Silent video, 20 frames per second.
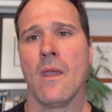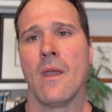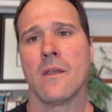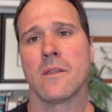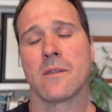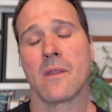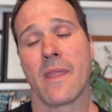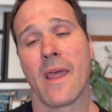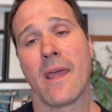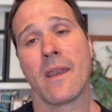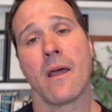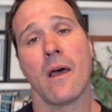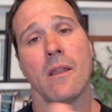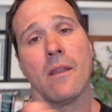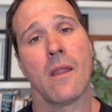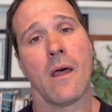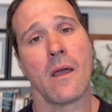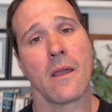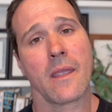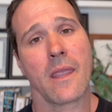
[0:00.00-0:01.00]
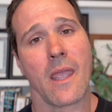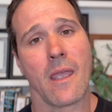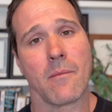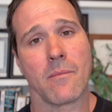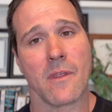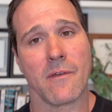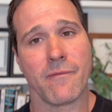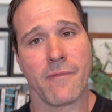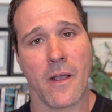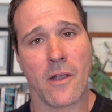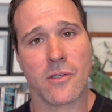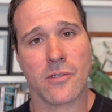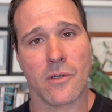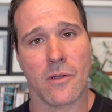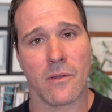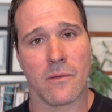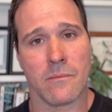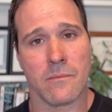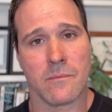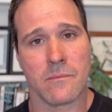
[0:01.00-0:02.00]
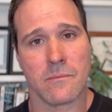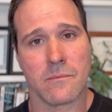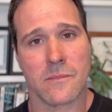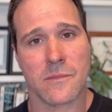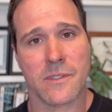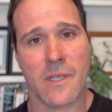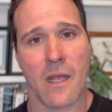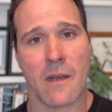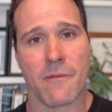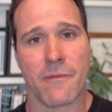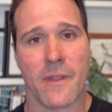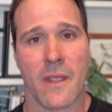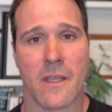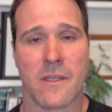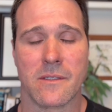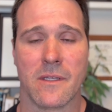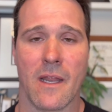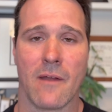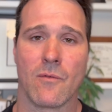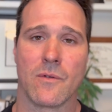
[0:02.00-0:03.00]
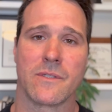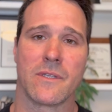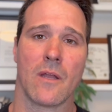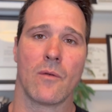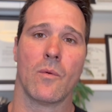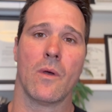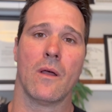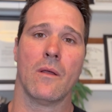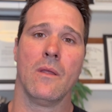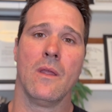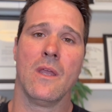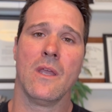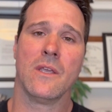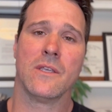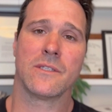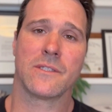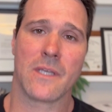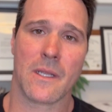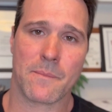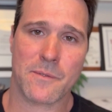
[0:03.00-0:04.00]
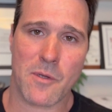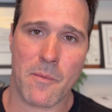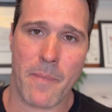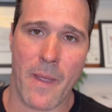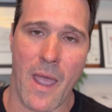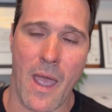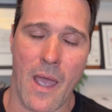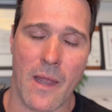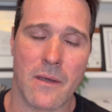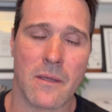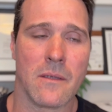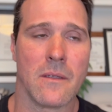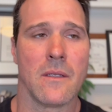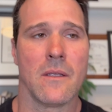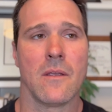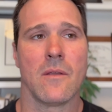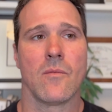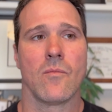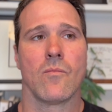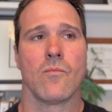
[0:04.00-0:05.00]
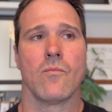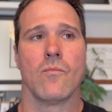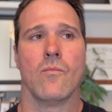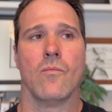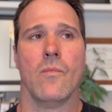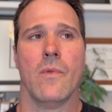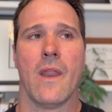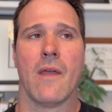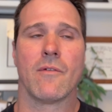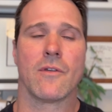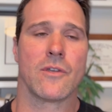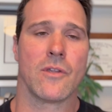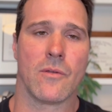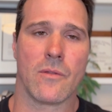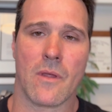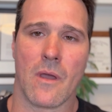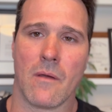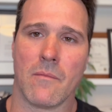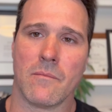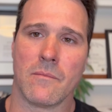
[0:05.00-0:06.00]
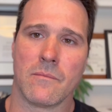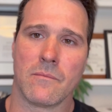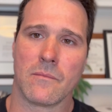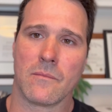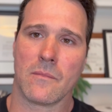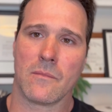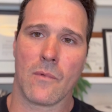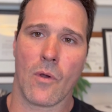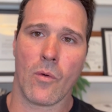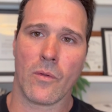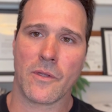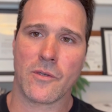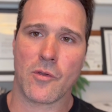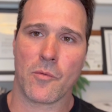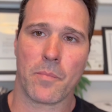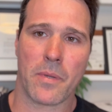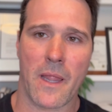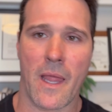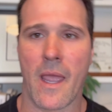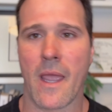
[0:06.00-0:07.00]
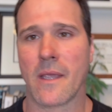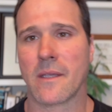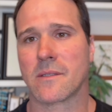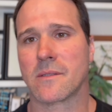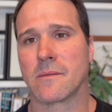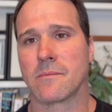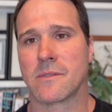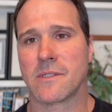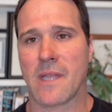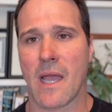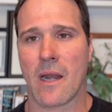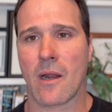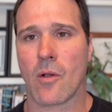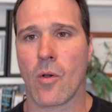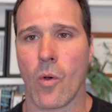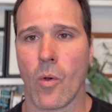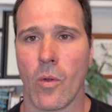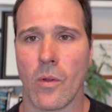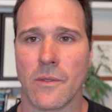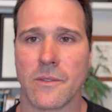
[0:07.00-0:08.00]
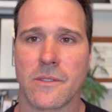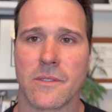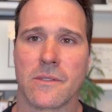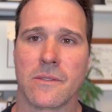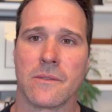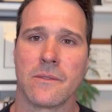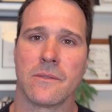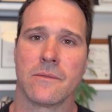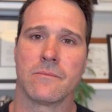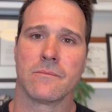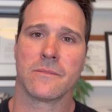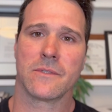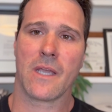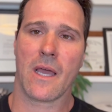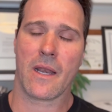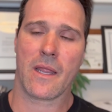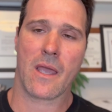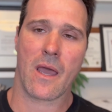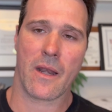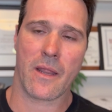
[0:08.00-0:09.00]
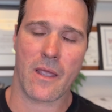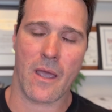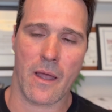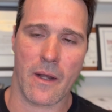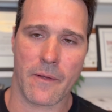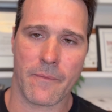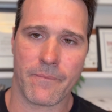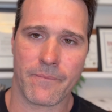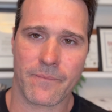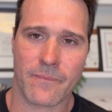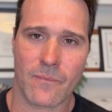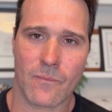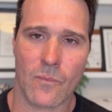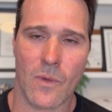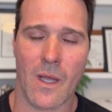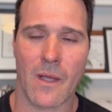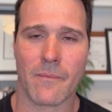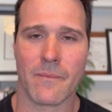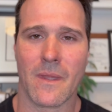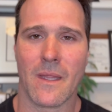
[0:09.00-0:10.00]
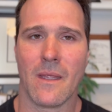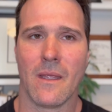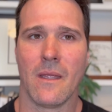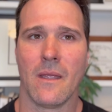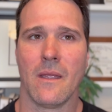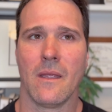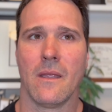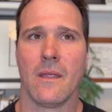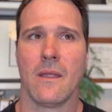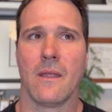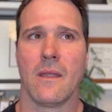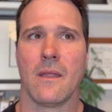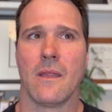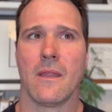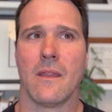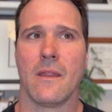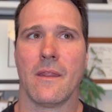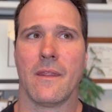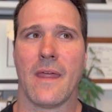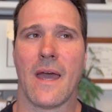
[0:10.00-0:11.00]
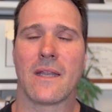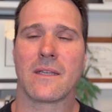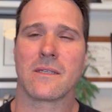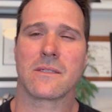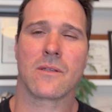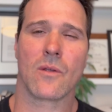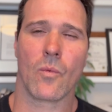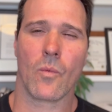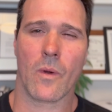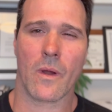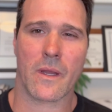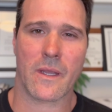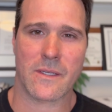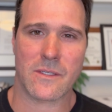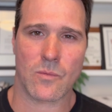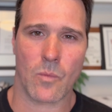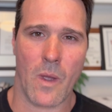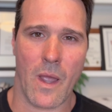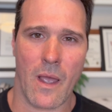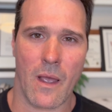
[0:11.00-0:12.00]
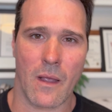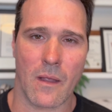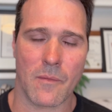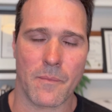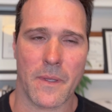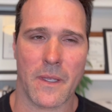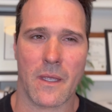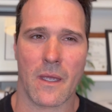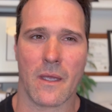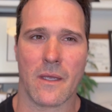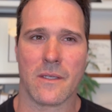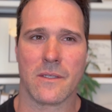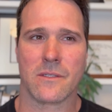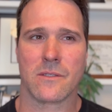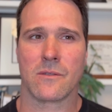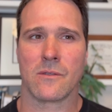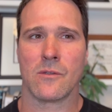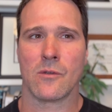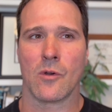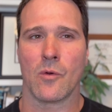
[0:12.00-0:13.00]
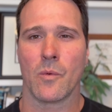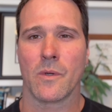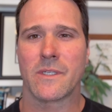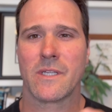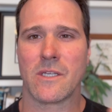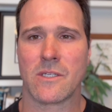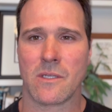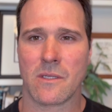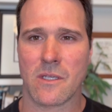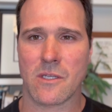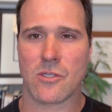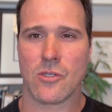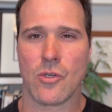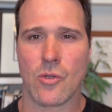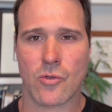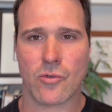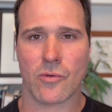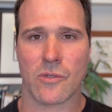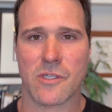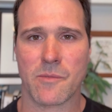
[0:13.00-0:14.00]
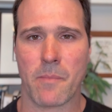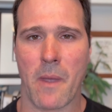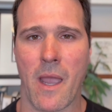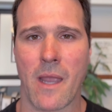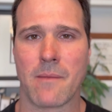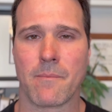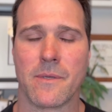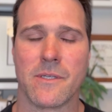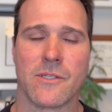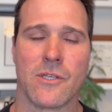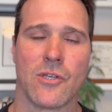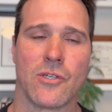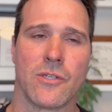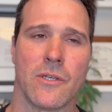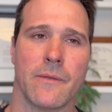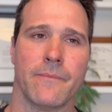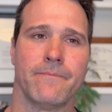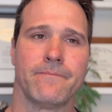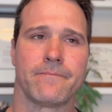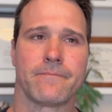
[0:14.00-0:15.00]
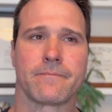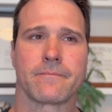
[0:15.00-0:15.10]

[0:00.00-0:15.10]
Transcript: Then along came the functional side of things, and everyone said, well, sit-ups are bad, never do them, only do planks, static holds, yada, yada, yada. Well, that doesn't work as well, because we're teaching this neutral spine position,